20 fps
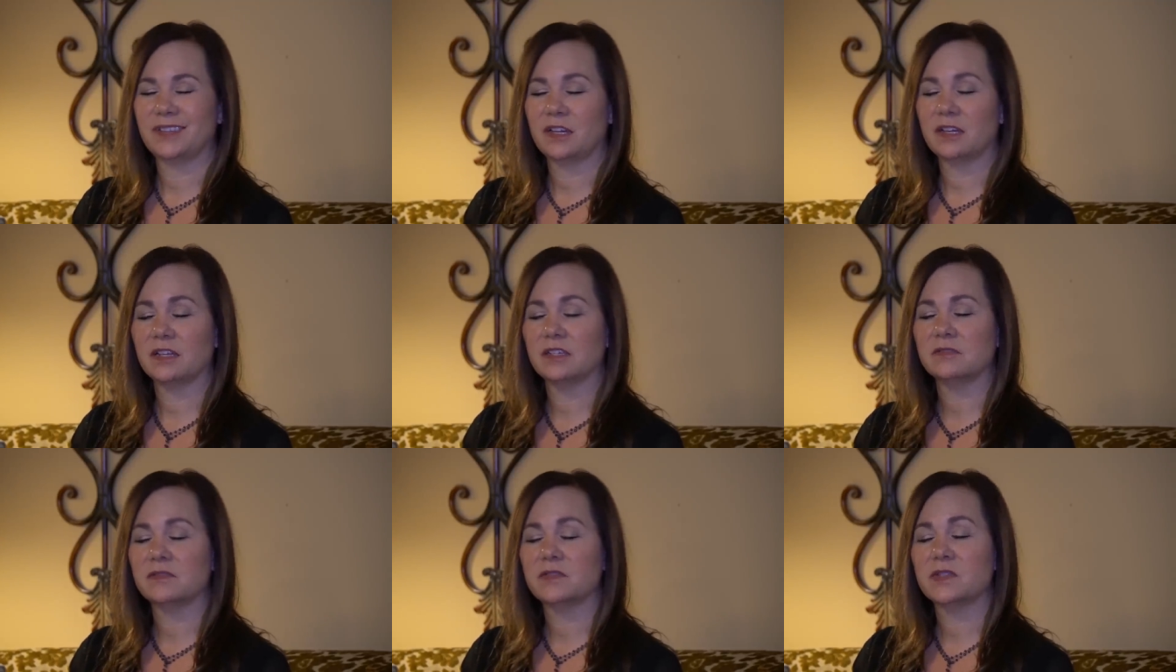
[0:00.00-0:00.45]

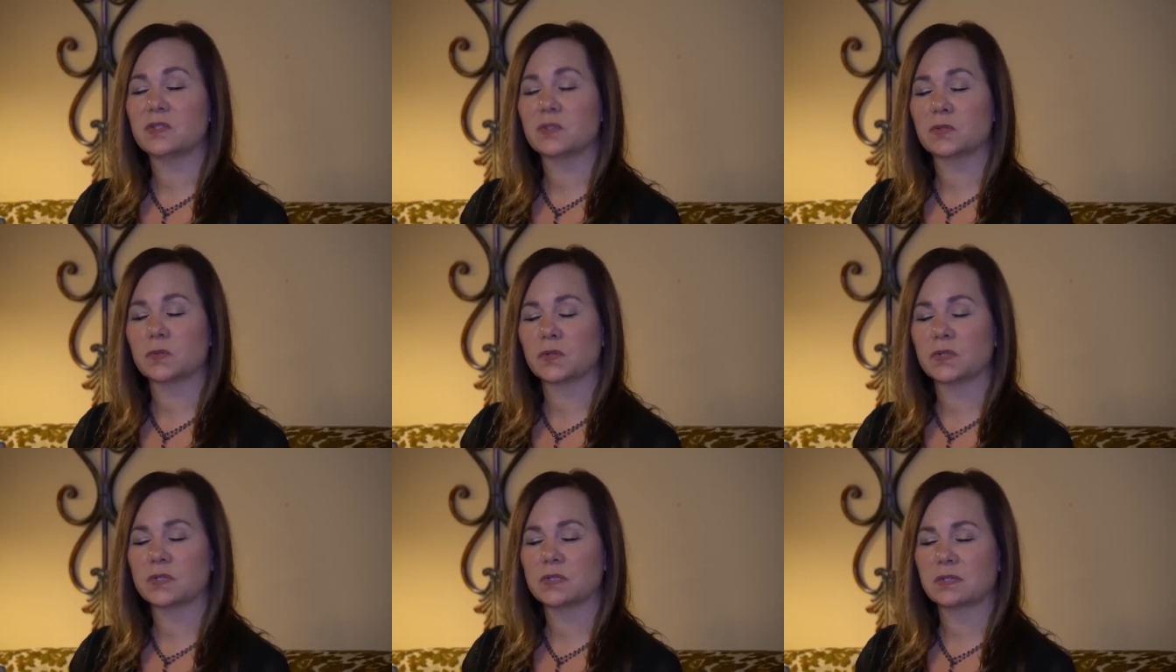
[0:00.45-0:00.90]
of
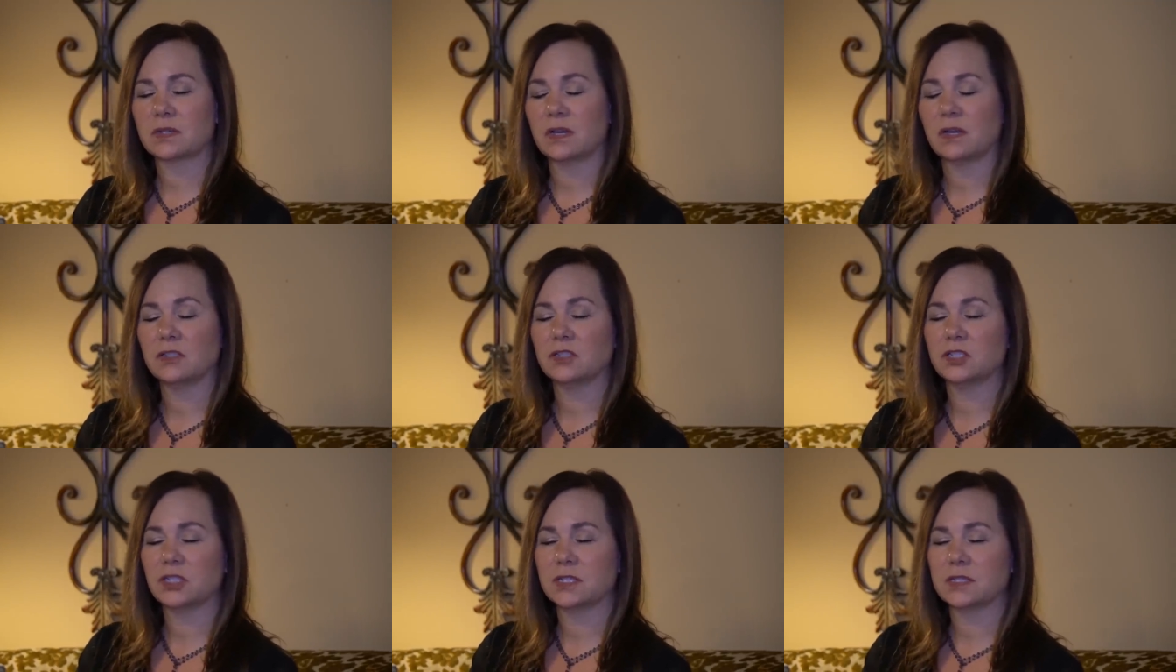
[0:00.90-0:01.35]
Source
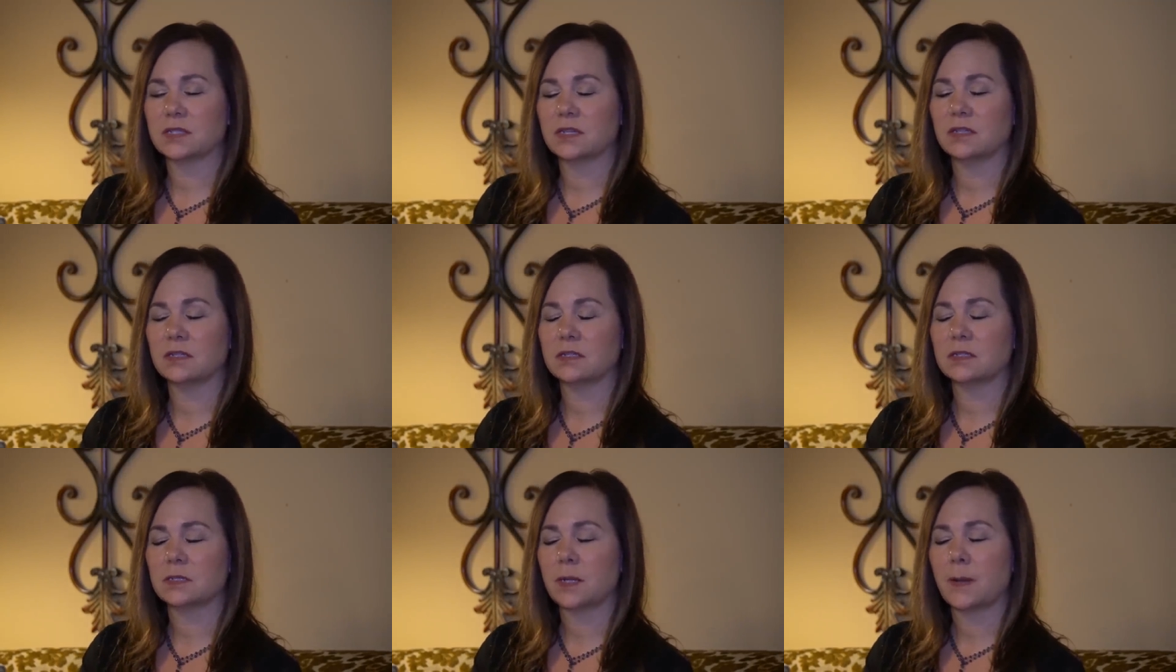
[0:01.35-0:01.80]

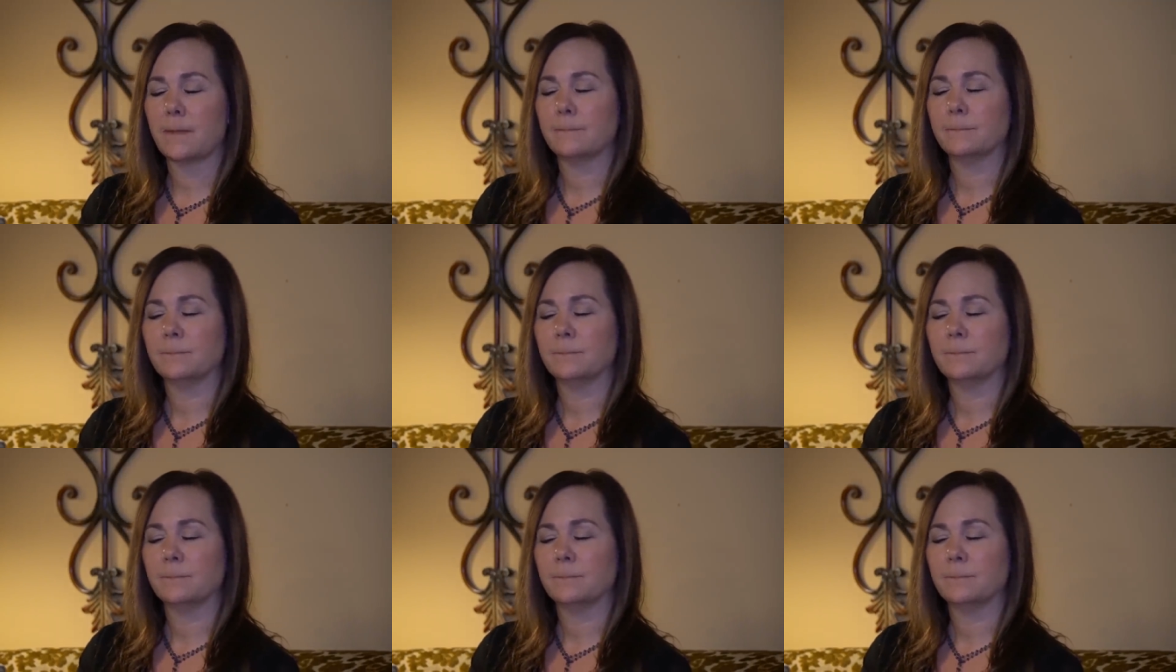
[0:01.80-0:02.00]
consciousness.